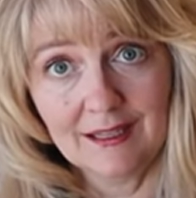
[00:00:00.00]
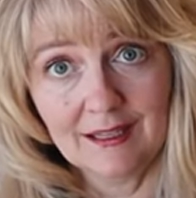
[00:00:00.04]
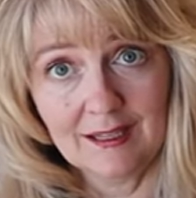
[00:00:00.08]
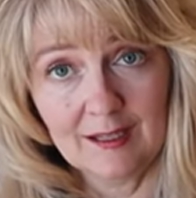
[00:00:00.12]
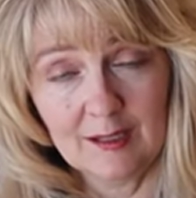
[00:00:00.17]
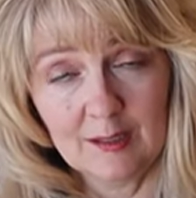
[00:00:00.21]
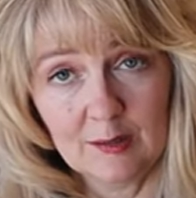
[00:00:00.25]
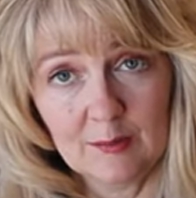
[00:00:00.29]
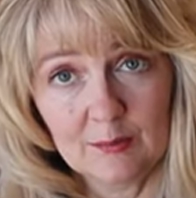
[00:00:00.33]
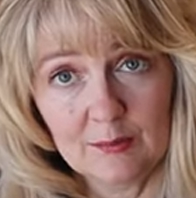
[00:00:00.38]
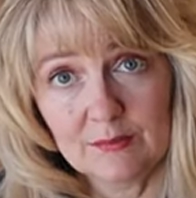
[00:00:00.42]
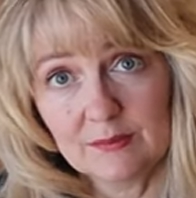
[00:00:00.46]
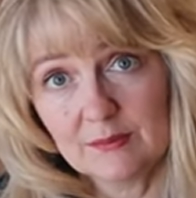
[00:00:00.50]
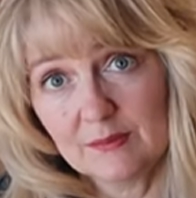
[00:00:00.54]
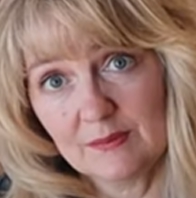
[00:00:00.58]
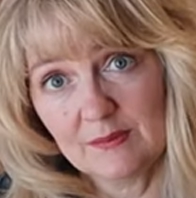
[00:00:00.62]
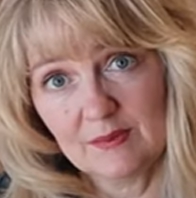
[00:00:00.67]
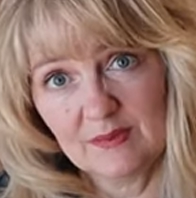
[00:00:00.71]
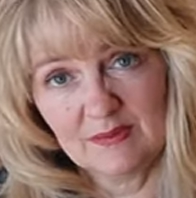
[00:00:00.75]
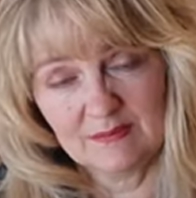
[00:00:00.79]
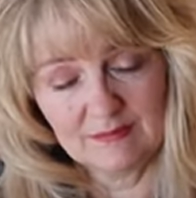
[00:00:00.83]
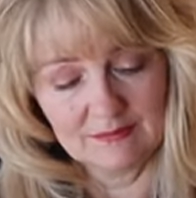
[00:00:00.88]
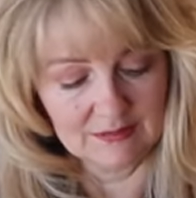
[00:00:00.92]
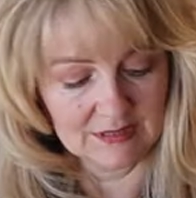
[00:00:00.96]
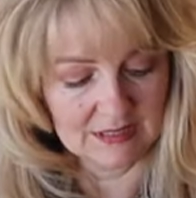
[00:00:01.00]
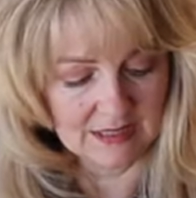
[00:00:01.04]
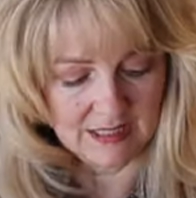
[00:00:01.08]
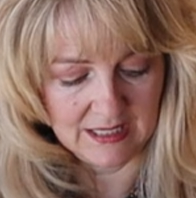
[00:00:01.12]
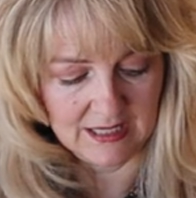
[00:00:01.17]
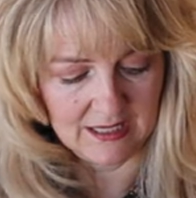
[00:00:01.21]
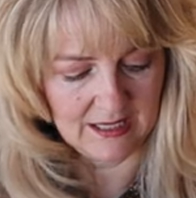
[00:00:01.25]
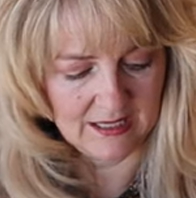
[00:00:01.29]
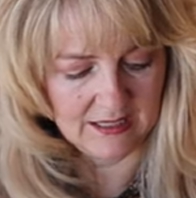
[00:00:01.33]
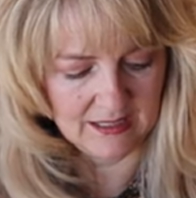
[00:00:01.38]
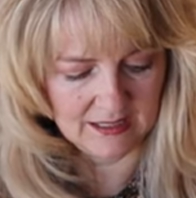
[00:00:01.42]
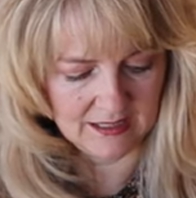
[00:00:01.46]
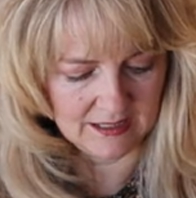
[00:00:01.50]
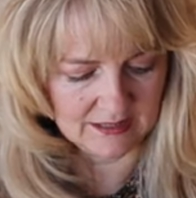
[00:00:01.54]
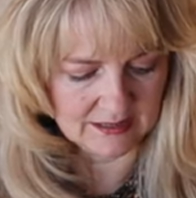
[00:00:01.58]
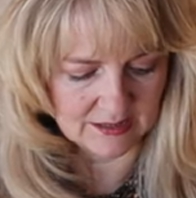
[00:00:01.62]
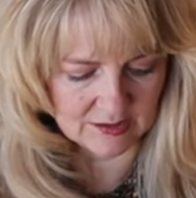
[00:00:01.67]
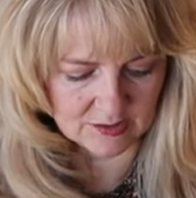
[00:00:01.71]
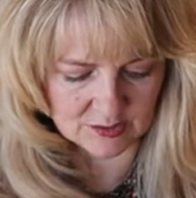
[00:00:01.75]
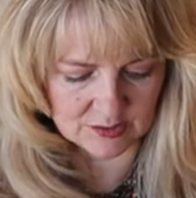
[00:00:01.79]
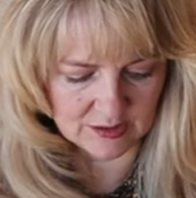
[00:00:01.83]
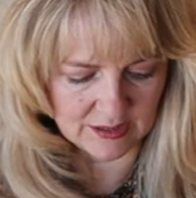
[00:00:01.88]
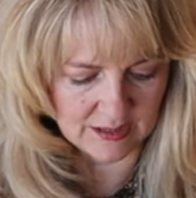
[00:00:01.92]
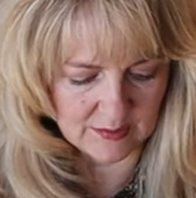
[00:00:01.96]
Um, Today and
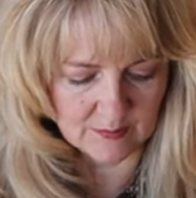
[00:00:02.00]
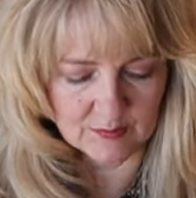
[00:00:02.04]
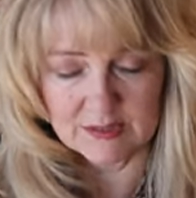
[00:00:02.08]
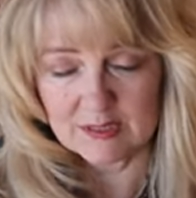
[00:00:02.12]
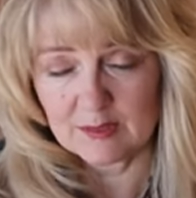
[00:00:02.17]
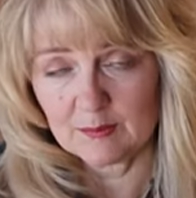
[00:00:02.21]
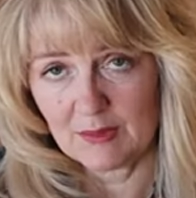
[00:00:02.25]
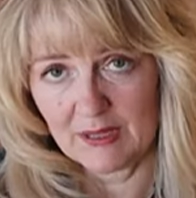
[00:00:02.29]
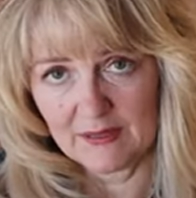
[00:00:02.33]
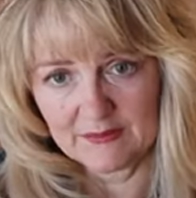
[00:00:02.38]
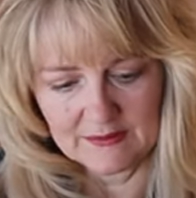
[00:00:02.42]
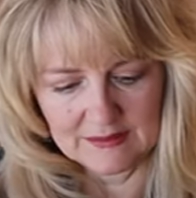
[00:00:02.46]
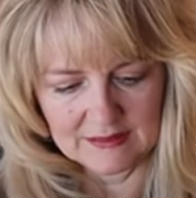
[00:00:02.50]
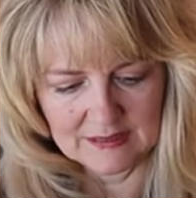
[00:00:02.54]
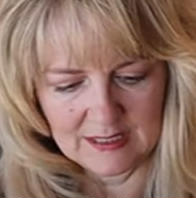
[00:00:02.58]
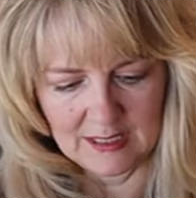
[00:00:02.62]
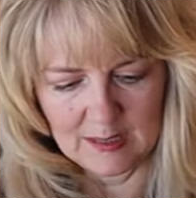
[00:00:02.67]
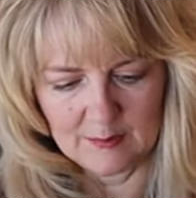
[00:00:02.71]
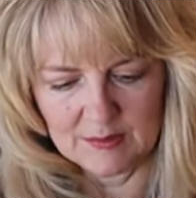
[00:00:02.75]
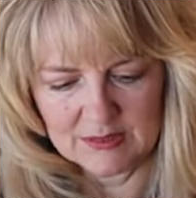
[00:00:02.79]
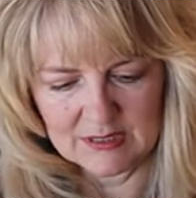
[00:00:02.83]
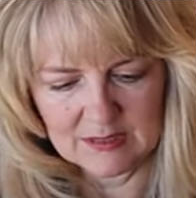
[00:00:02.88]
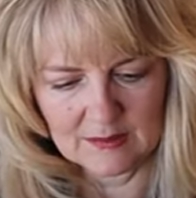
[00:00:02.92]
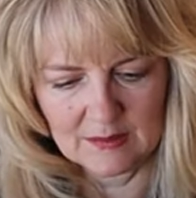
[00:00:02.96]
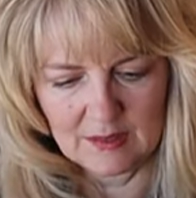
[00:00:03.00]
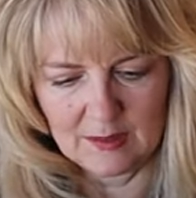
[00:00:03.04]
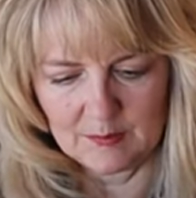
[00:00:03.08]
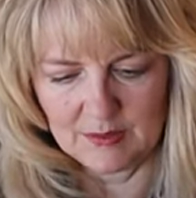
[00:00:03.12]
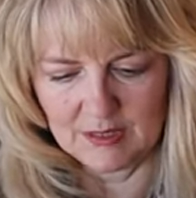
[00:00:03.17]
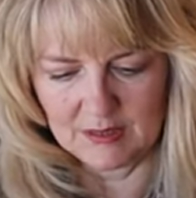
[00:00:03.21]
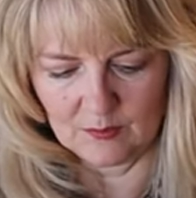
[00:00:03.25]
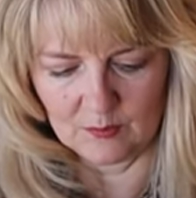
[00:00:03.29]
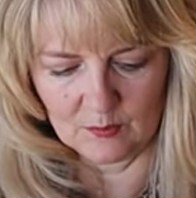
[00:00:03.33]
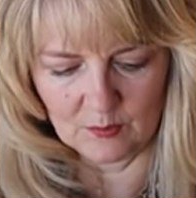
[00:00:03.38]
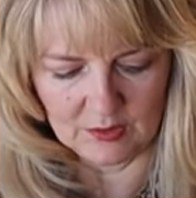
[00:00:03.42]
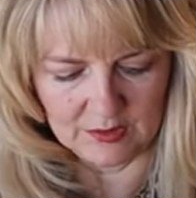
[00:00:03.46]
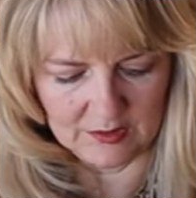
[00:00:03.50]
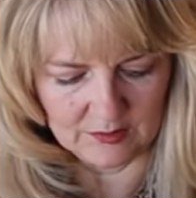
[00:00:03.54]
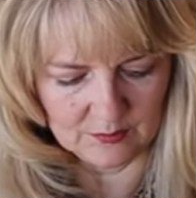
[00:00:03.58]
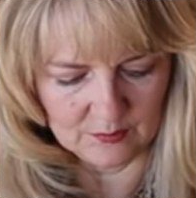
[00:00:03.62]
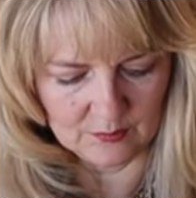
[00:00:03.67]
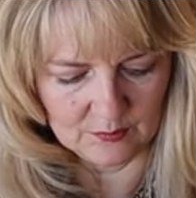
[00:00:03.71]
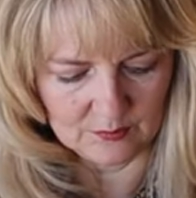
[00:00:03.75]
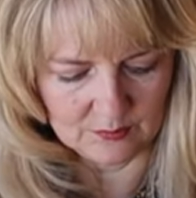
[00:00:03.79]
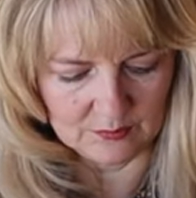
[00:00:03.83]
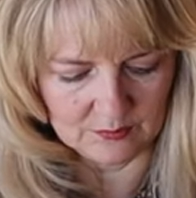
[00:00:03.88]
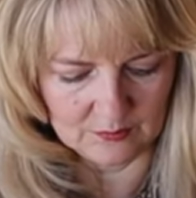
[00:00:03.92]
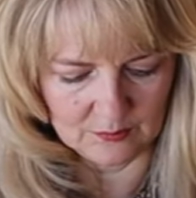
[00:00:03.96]
yesterday was about the same. It's, I mean, we
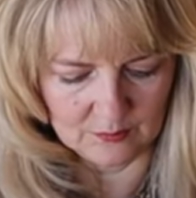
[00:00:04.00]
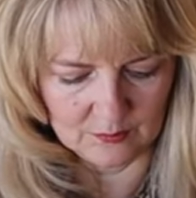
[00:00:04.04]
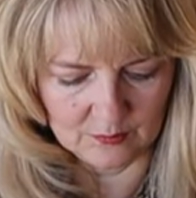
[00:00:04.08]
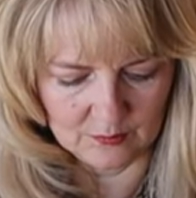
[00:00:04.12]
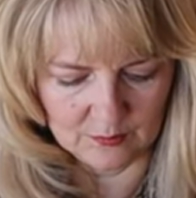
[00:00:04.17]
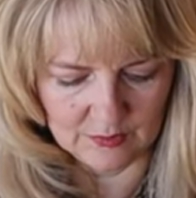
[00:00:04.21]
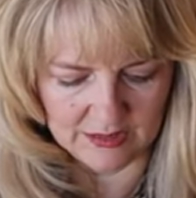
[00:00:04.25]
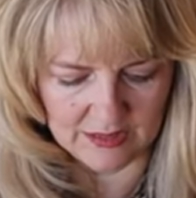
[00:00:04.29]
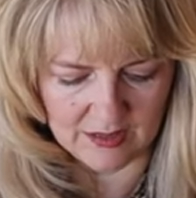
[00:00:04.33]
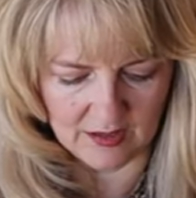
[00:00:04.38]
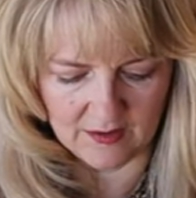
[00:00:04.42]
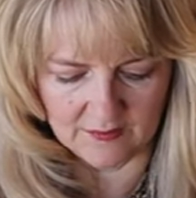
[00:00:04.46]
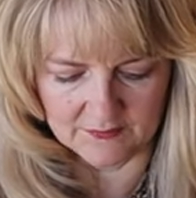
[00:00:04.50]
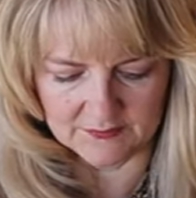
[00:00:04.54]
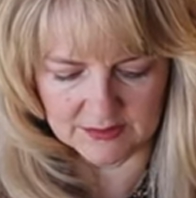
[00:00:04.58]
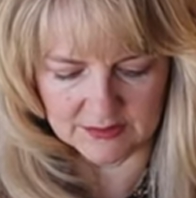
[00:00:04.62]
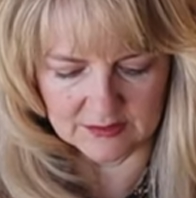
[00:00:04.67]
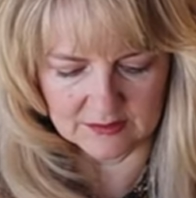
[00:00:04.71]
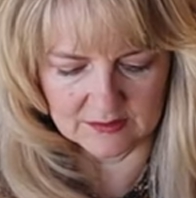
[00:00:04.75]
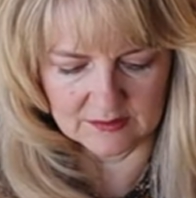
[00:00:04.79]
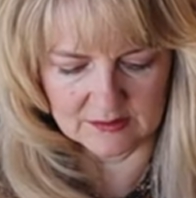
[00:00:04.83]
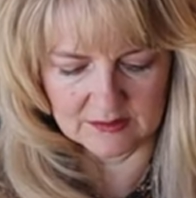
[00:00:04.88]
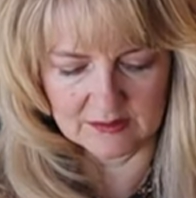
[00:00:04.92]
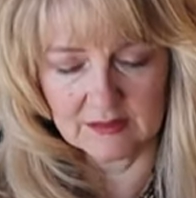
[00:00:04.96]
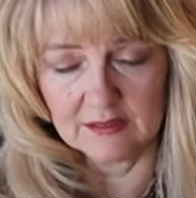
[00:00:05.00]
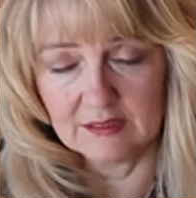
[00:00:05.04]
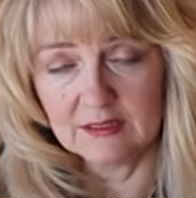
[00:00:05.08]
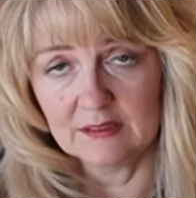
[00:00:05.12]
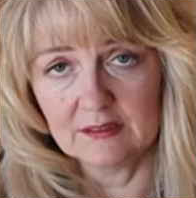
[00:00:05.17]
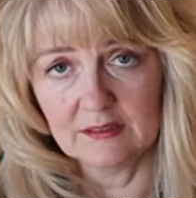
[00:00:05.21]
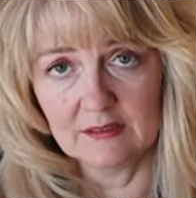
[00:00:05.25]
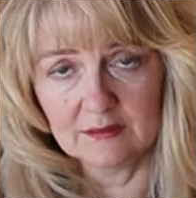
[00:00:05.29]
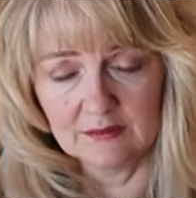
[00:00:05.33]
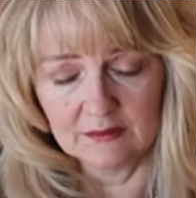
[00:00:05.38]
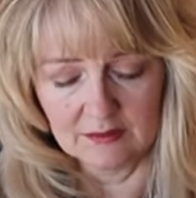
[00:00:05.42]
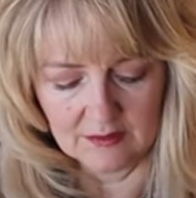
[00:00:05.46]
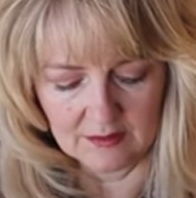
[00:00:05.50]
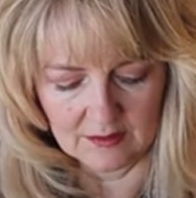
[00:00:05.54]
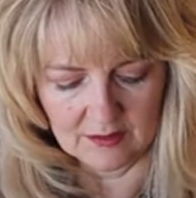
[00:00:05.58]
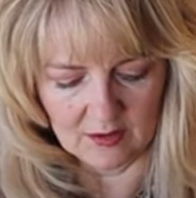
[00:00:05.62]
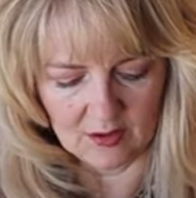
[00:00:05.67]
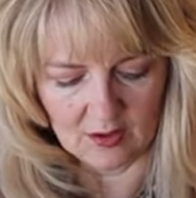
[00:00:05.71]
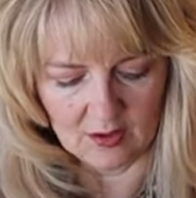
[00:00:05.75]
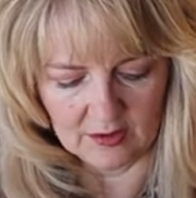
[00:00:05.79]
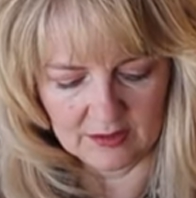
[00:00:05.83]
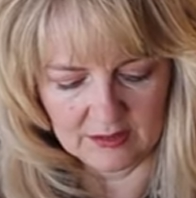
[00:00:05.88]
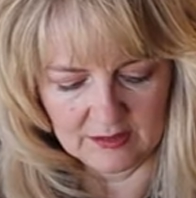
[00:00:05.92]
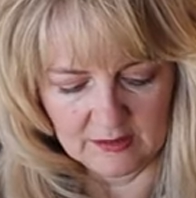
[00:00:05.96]
we often
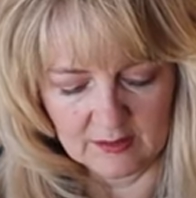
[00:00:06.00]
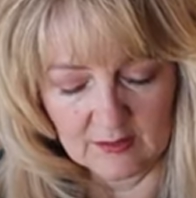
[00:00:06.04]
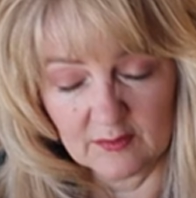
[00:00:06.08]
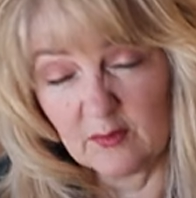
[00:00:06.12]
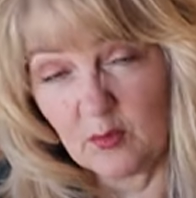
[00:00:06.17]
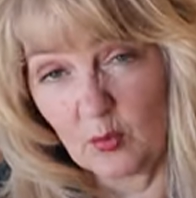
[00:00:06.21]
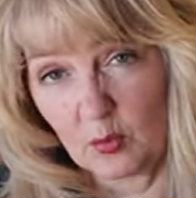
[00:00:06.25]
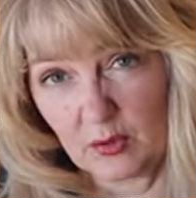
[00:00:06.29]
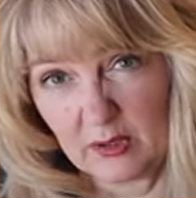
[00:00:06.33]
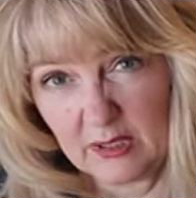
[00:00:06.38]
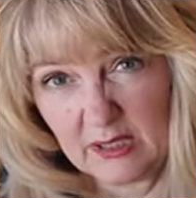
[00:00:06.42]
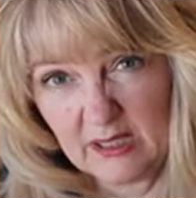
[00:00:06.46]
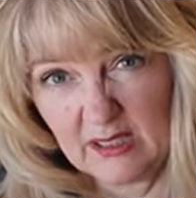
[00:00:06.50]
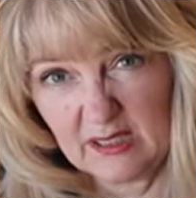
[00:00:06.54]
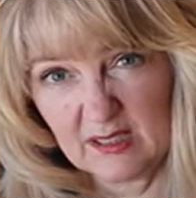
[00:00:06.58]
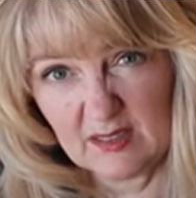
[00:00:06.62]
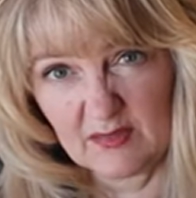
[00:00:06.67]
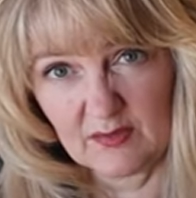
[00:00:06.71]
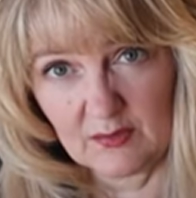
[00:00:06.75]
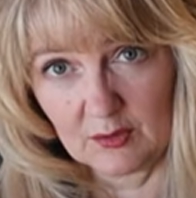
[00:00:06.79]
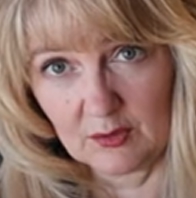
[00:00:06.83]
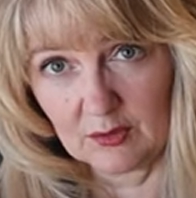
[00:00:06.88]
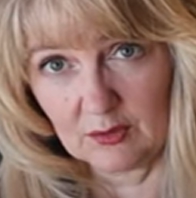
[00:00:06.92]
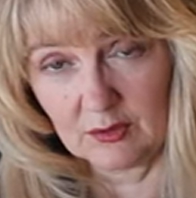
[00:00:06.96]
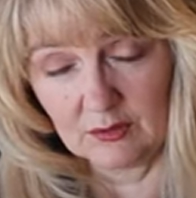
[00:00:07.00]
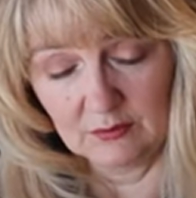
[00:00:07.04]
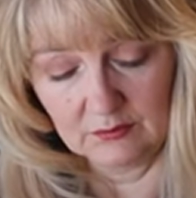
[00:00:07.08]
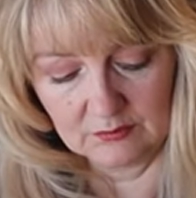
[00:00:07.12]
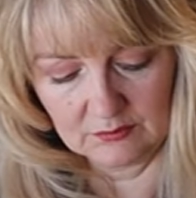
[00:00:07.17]
are in the forties for,